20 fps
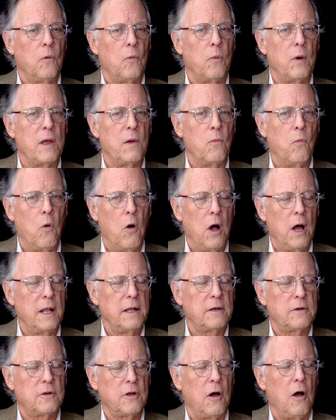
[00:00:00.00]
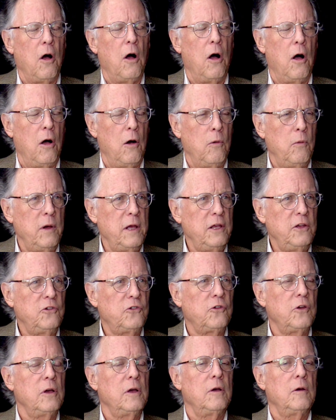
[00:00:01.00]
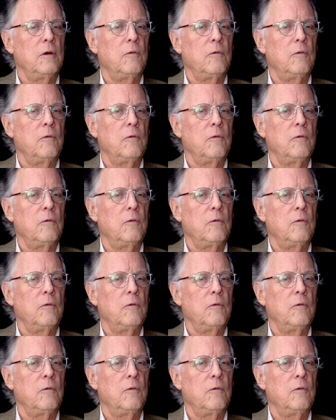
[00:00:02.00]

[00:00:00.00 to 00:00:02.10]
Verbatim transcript: we want to always